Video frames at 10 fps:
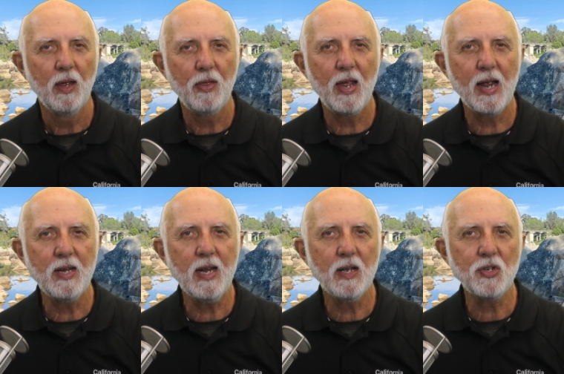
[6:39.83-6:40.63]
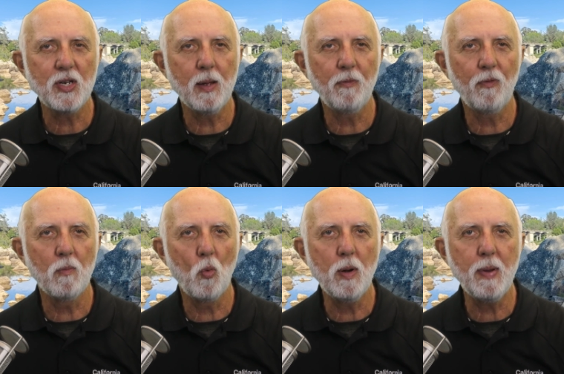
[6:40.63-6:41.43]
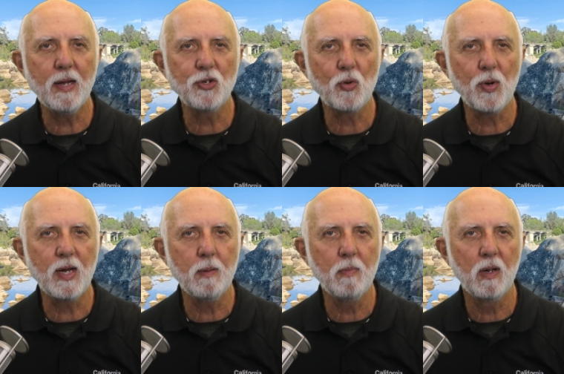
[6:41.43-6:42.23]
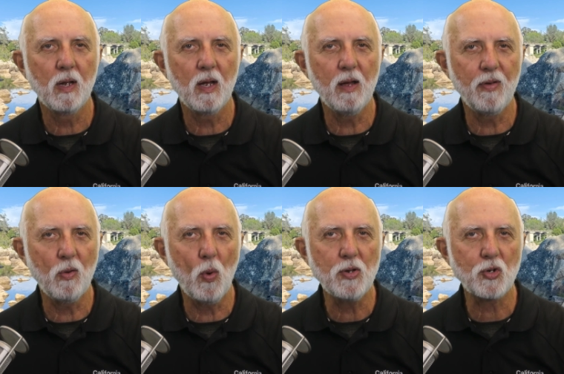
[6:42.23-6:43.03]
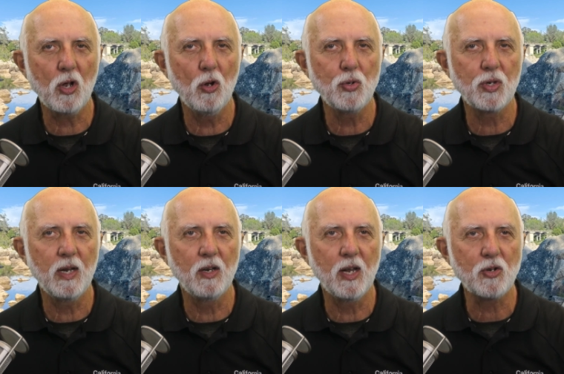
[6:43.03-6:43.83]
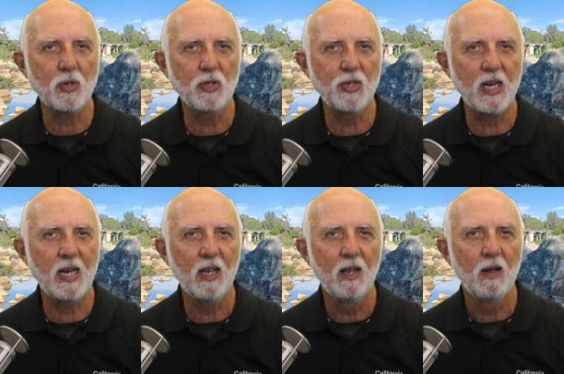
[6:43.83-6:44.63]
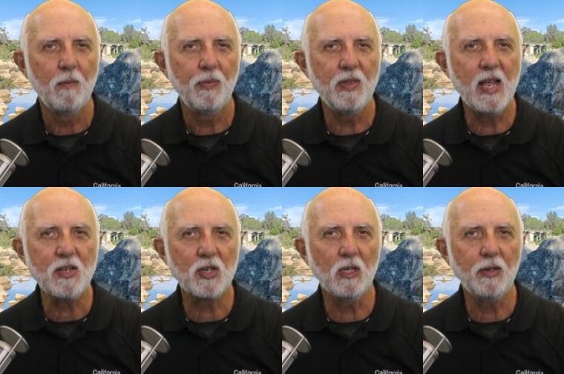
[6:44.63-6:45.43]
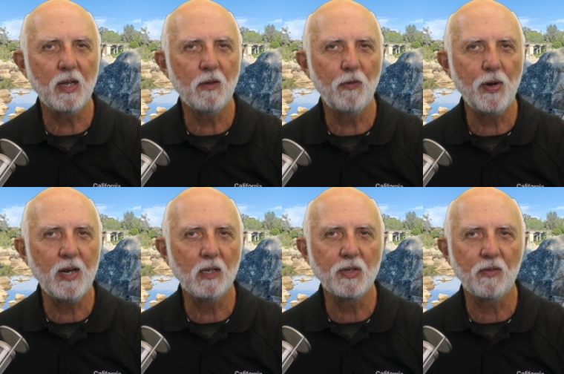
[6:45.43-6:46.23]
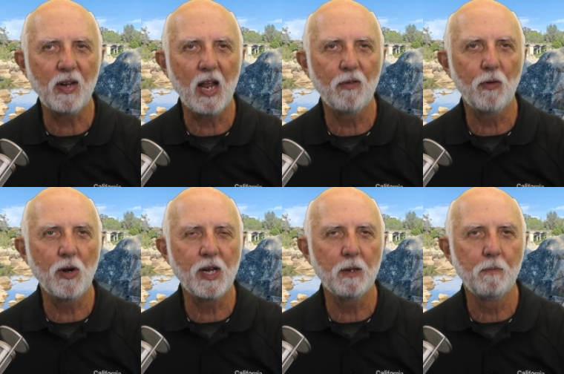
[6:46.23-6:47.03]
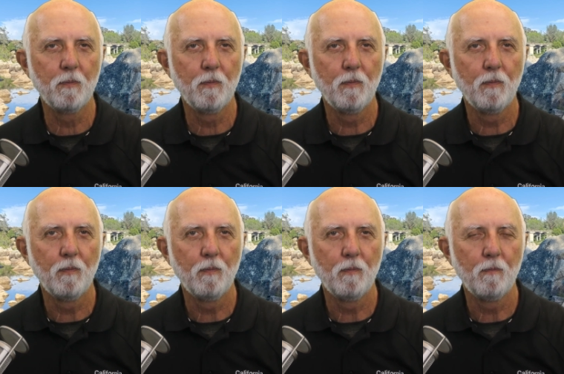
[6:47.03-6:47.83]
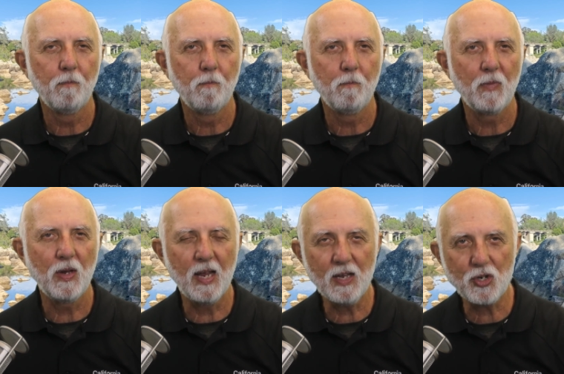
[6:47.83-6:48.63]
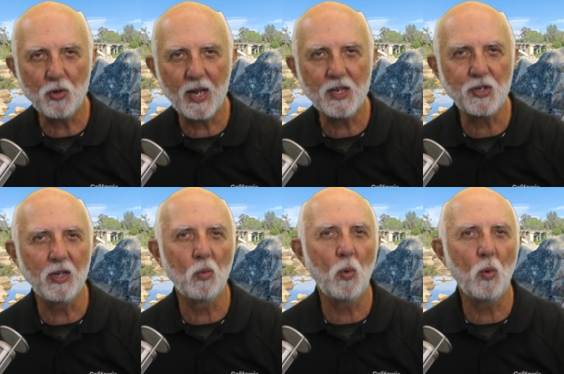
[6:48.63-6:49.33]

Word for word: The idea stemmed from one man's dream of a West Coast industrial city nestled in the foothills of California. Yes, you guessed it.